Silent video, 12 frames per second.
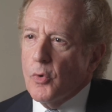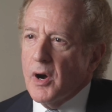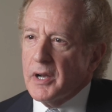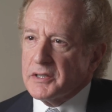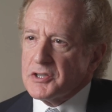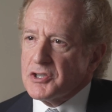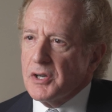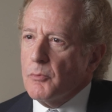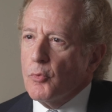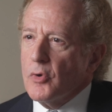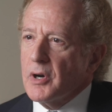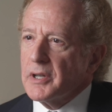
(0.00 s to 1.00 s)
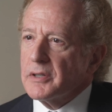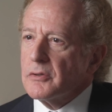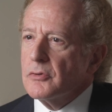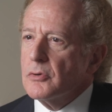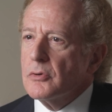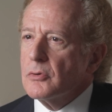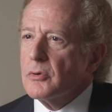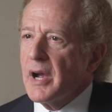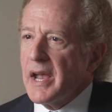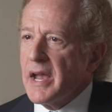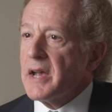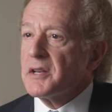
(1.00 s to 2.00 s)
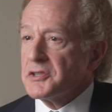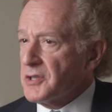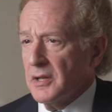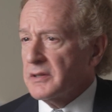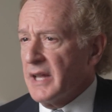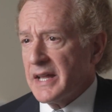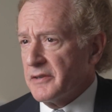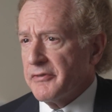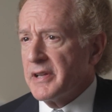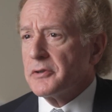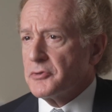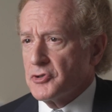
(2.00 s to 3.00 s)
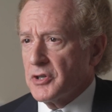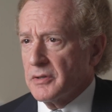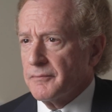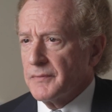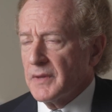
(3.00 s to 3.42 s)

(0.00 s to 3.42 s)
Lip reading: want someone who has a lot of energy.